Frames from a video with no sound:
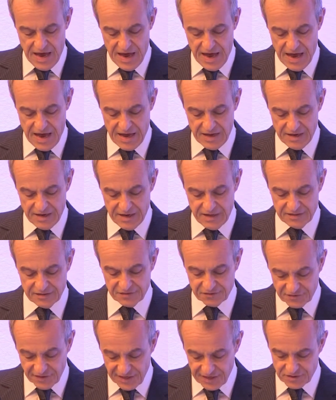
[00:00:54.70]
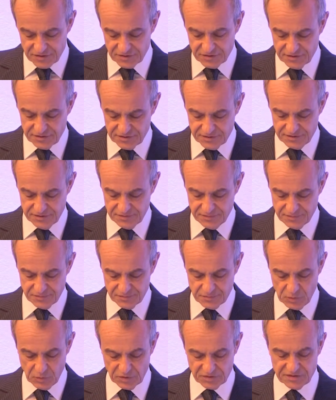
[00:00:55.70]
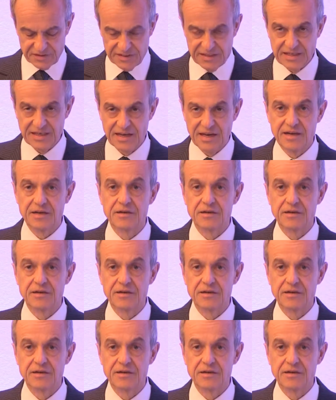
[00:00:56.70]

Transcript: The second was the